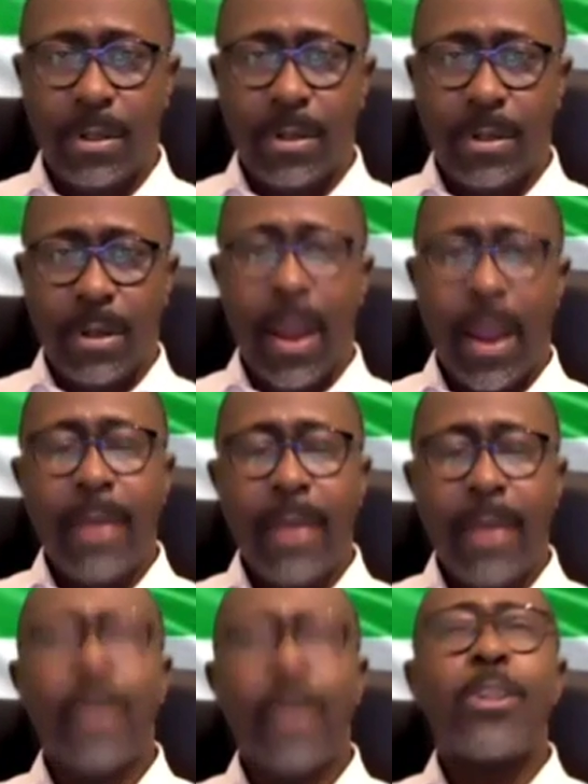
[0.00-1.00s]
and a
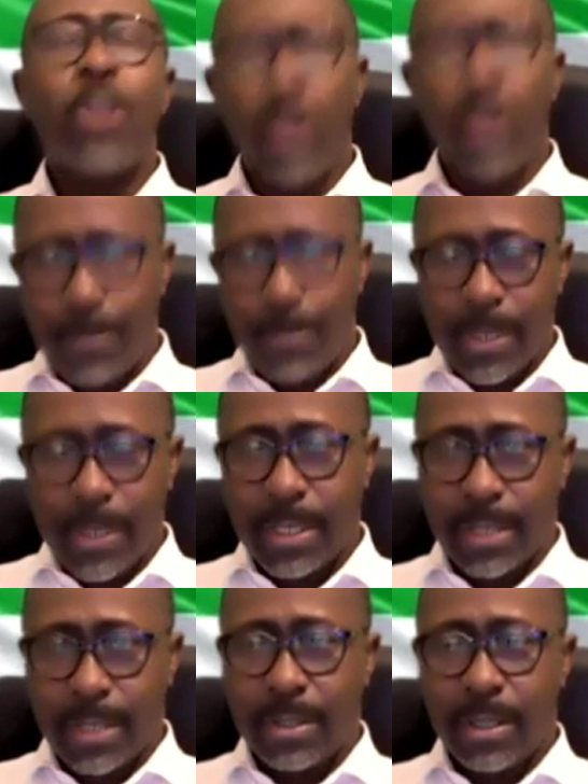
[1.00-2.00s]
young person
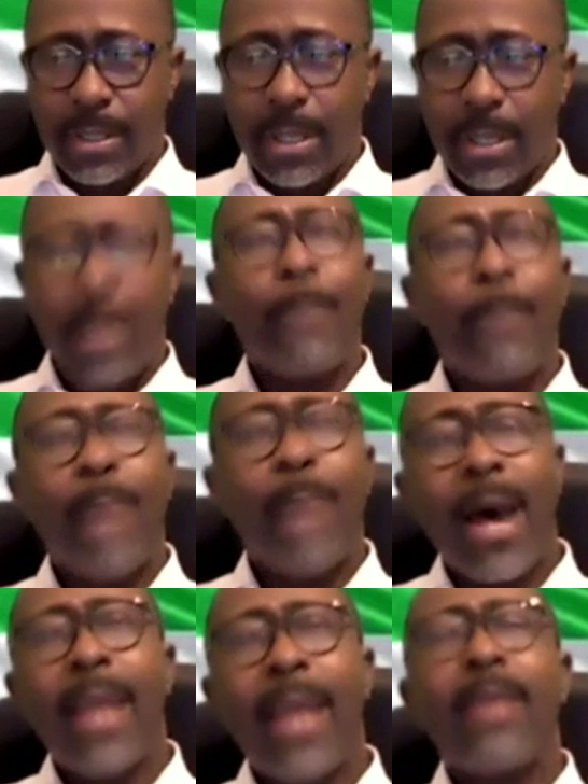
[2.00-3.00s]

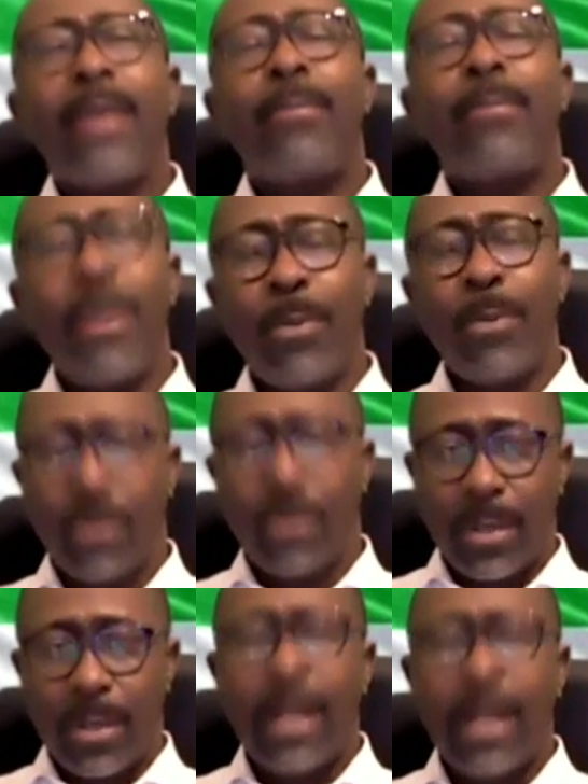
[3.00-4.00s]
by people
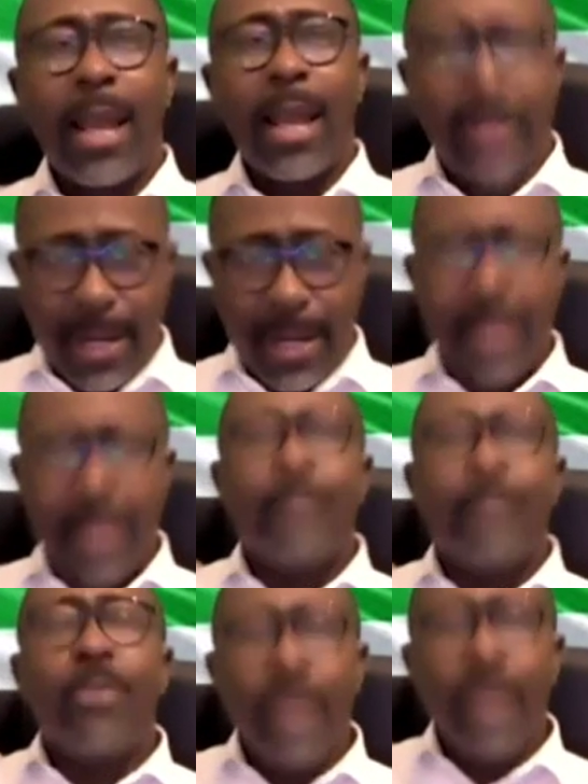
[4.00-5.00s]
clad in
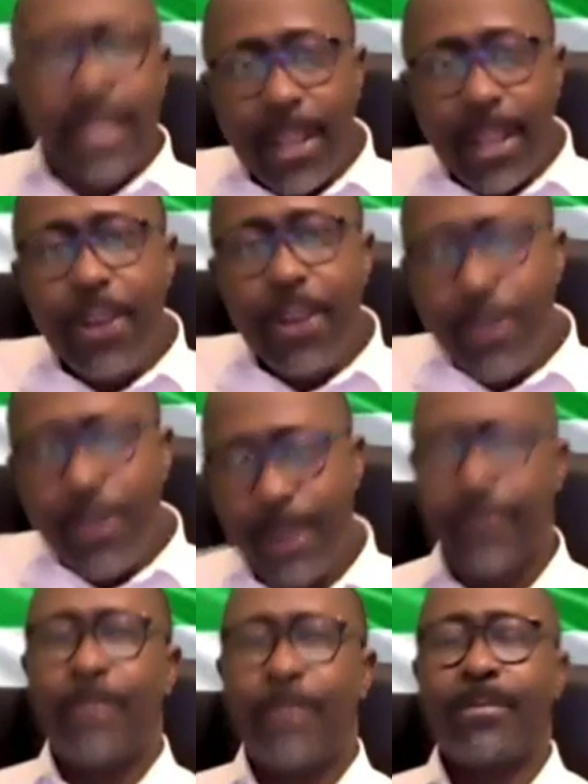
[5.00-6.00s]
police uniform.
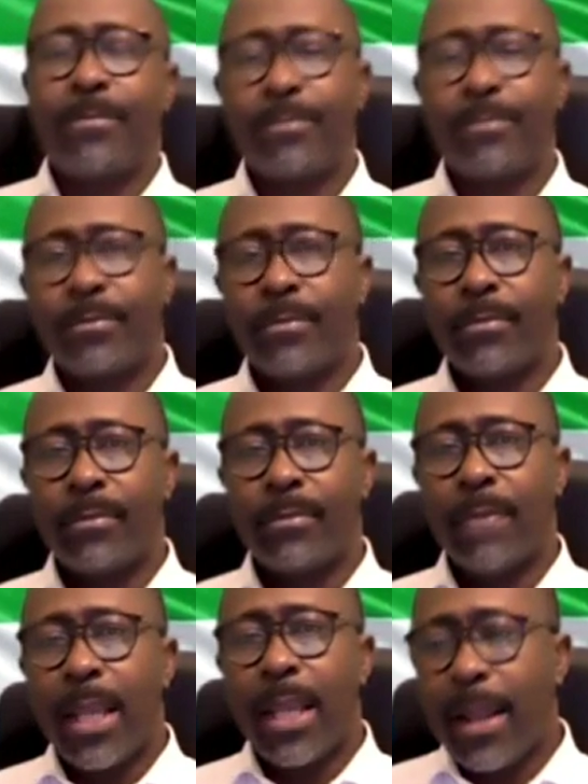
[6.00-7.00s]

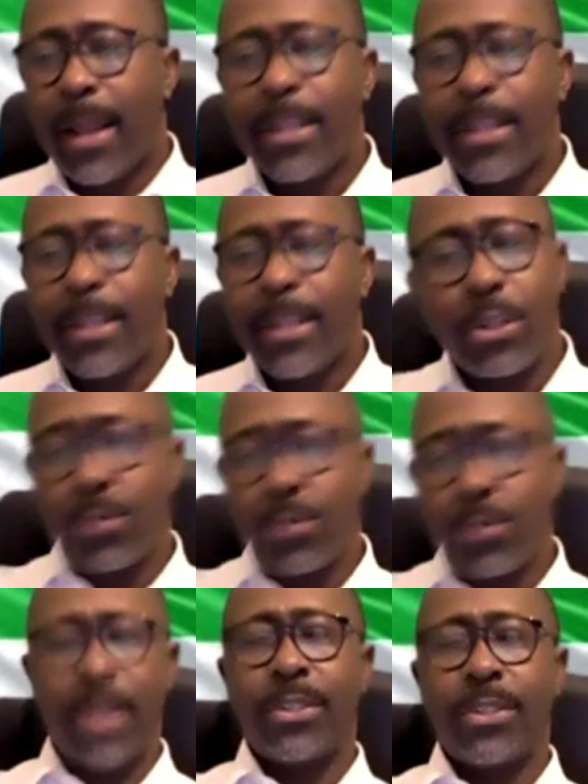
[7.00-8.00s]
And this is not strange.
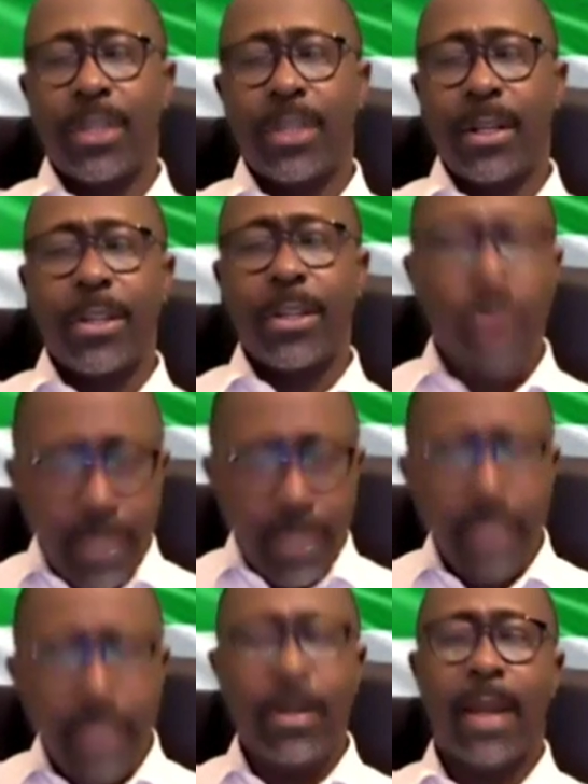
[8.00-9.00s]
It does seem
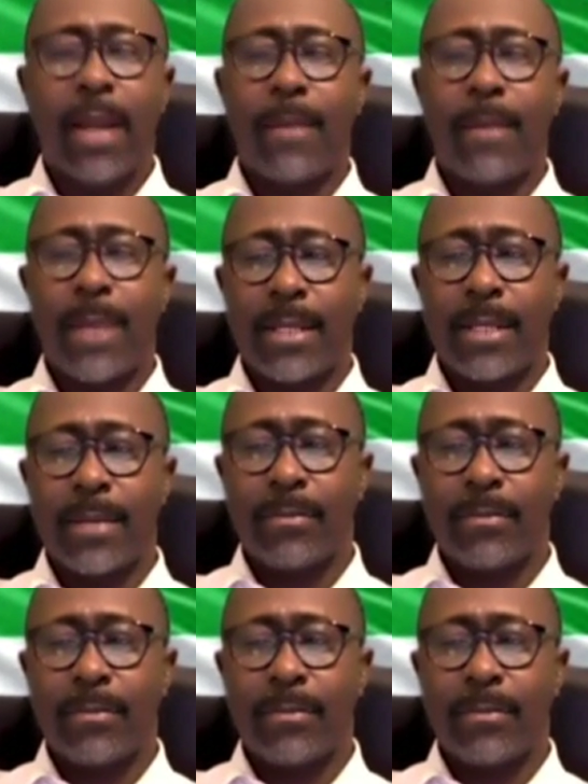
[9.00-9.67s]
like a pattern.